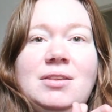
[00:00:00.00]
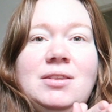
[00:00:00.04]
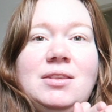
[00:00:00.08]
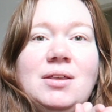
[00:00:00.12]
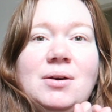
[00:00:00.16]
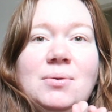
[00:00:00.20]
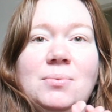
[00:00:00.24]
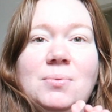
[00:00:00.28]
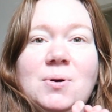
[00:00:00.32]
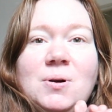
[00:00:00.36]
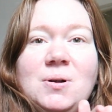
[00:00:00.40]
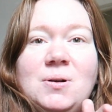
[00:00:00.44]

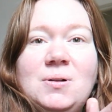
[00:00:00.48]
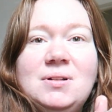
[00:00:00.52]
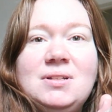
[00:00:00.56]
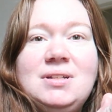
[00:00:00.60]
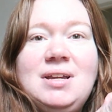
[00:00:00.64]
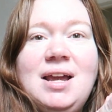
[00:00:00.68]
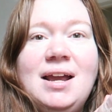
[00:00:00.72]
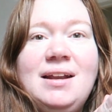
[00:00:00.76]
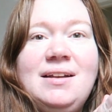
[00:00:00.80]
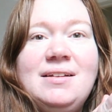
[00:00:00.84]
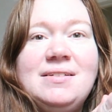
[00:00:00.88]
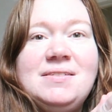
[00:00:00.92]
the world
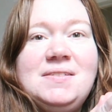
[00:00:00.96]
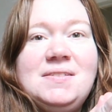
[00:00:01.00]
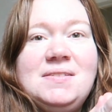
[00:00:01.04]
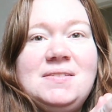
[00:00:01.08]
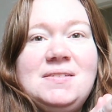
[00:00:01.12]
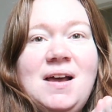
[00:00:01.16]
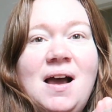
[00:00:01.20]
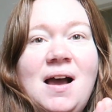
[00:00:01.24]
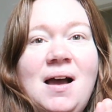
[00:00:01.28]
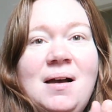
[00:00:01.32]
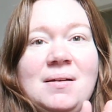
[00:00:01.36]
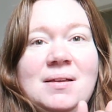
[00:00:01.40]
kind of
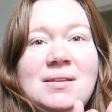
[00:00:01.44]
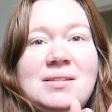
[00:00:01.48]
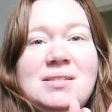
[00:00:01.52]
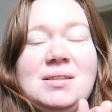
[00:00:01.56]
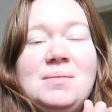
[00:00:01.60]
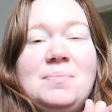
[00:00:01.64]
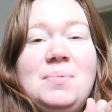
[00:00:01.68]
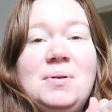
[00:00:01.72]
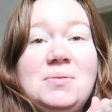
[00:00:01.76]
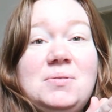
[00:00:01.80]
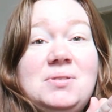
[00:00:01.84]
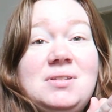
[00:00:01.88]
stop is
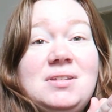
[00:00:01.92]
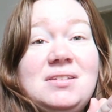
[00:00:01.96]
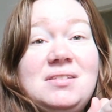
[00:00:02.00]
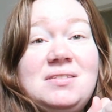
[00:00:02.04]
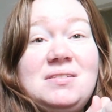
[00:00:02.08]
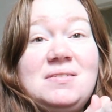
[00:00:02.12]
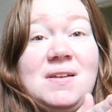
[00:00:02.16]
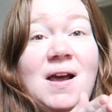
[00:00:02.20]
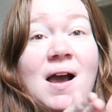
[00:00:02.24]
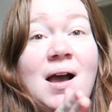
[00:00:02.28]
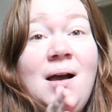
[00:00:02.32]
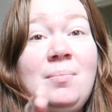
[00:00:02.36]
supposed to
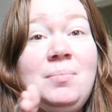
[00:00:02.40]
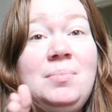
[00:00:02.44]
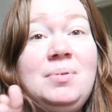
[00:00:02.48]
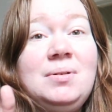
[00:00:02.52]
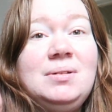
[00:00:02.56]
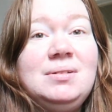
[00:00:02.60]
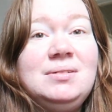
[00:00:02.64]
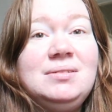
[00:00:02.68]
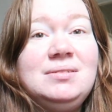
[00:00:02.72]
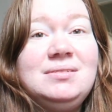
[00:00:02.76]
stop